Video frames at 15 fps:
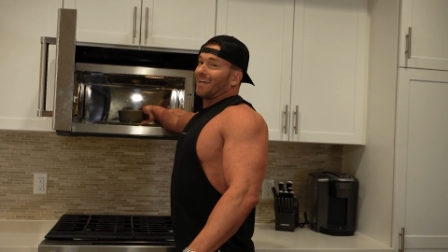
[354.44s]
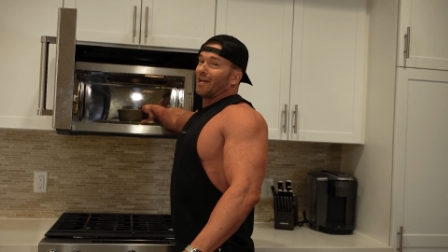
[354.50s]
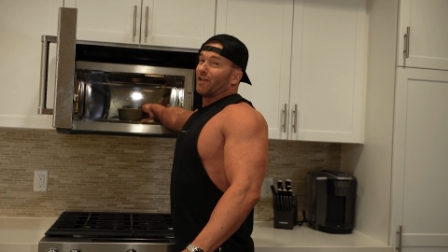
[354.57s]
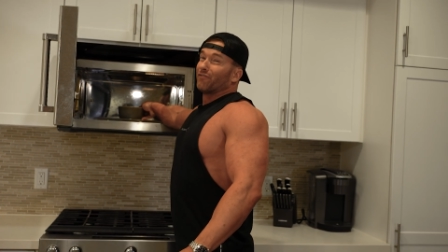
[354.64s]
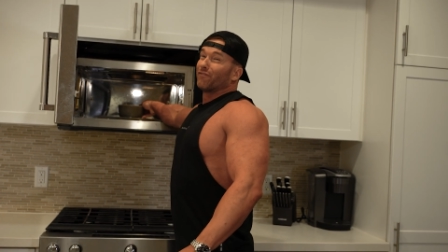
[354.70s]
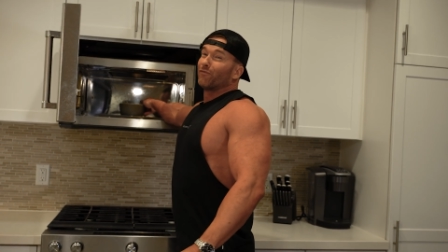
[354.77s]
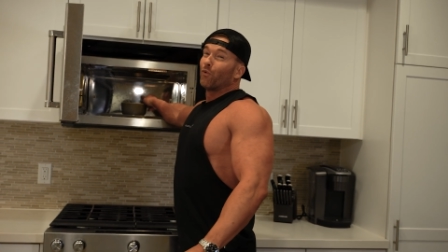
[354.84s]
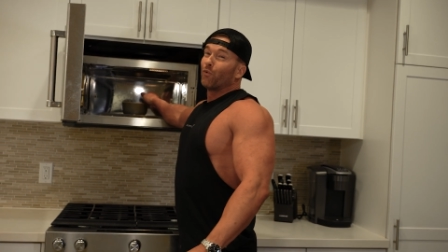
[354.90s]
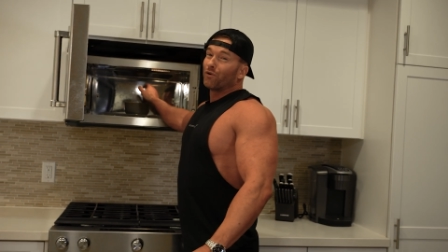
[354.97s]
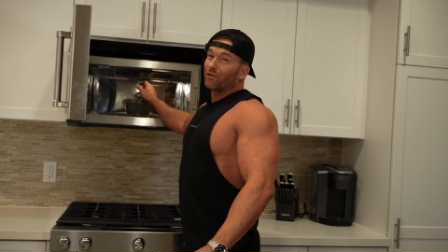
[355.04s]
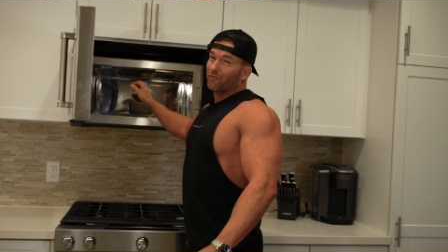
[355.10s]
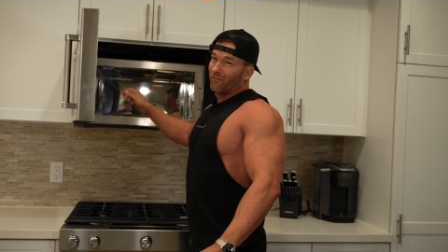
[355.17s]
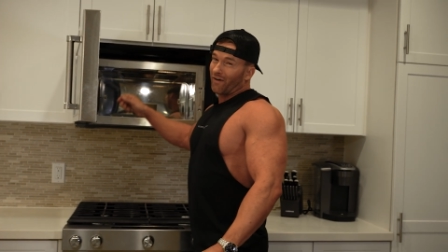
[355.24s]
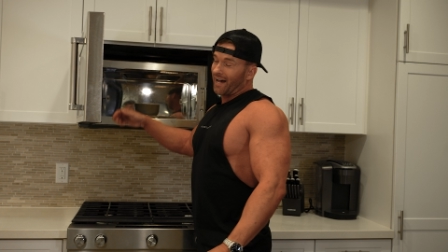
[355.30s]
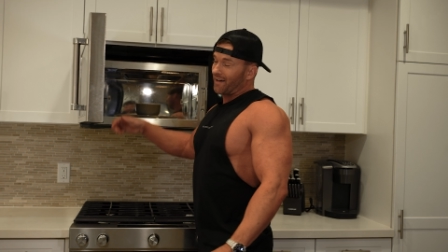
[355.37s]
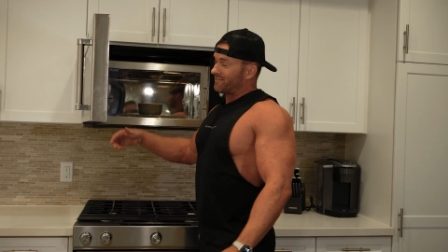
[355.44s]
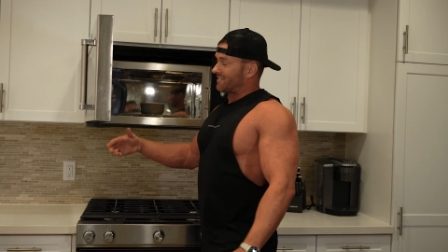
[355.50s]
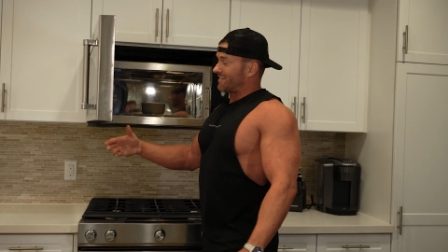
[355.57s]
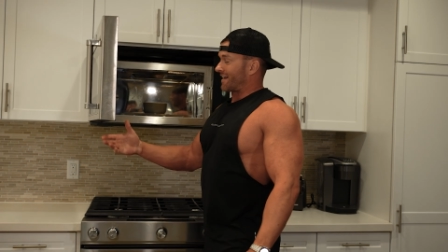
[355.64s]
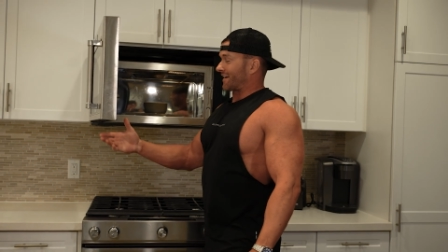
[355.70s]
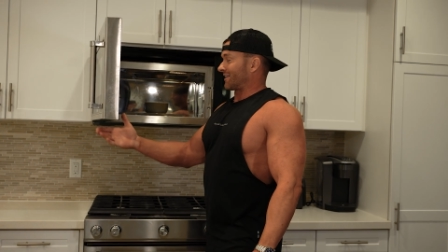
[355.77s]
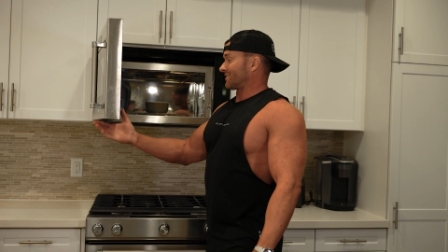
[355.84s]
and 45
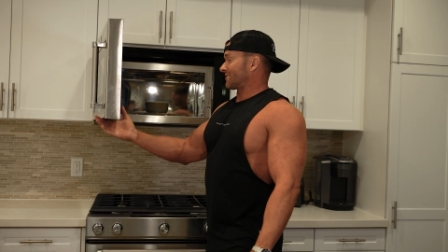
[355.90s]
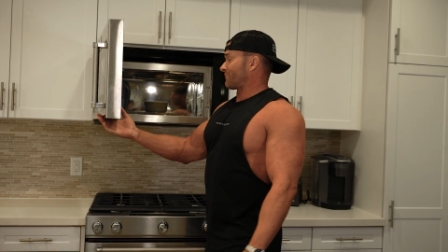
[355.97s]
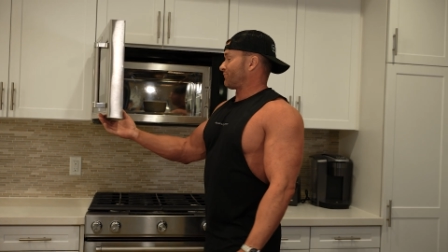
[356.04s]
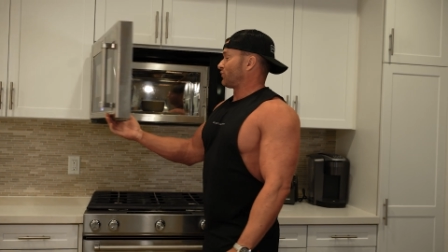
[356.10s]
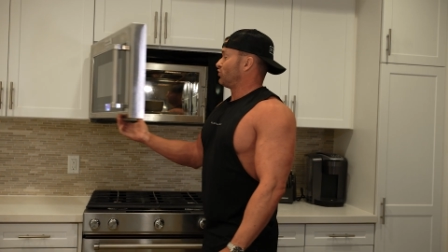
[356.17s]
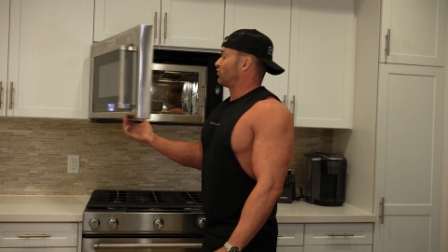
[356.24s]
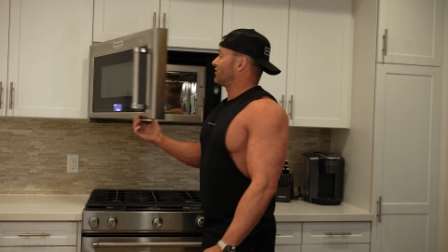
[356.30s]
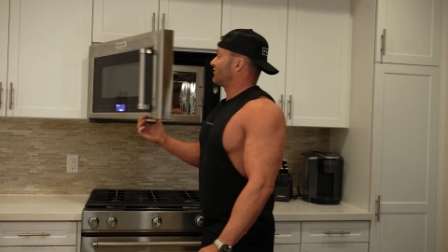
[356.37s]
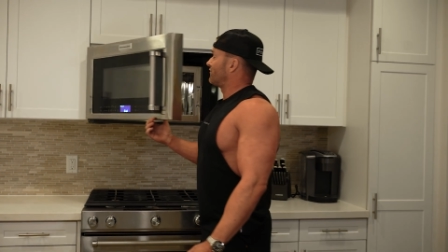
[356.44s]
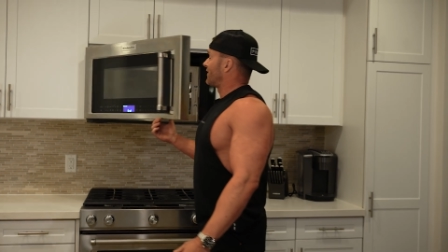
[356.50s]
seconds. You can